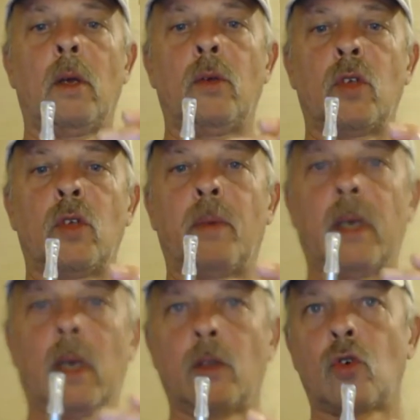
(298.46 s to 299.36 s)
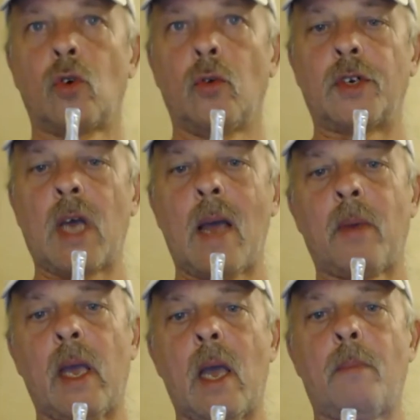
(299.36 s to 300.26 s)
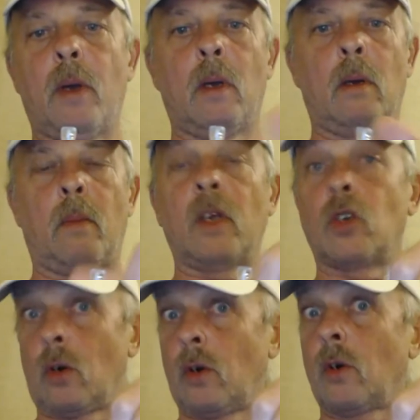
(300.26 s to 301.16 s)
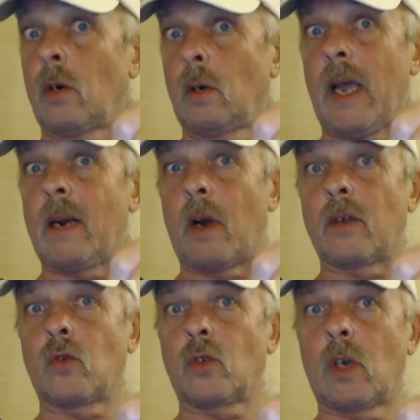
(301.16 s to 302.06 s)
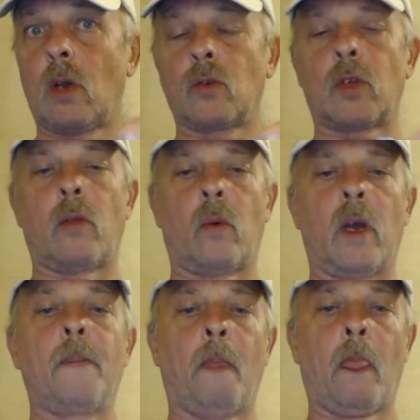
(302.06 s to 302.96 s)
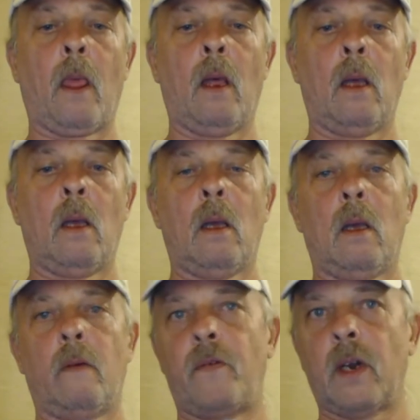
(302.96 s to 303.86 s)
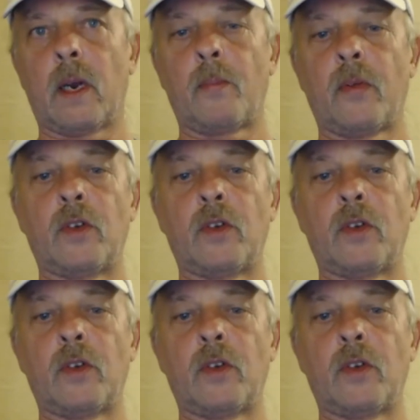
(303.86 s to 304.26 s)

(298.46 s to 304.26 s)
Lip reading: you simply unscrew the top cap, make sure your atomizer is closed all the way, fill it up